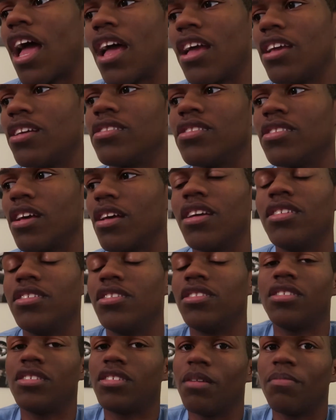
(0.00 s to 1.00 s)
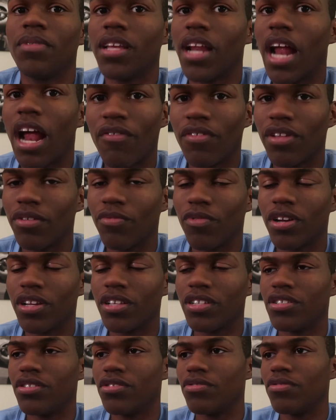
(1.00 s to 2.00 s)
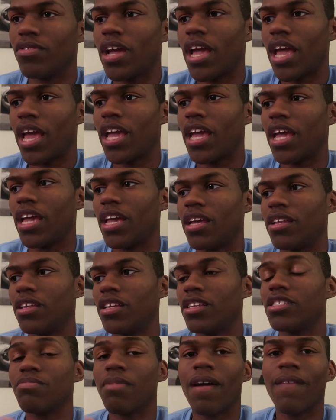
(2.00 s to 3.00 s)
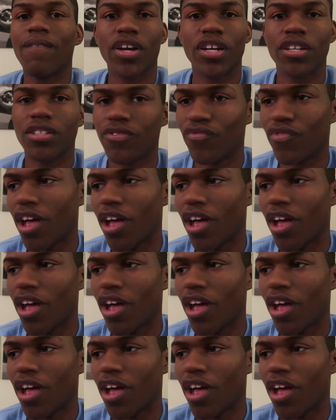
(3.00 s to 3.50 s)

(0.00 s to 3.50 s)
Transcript: it's it's just something that I really want to do. And it's my first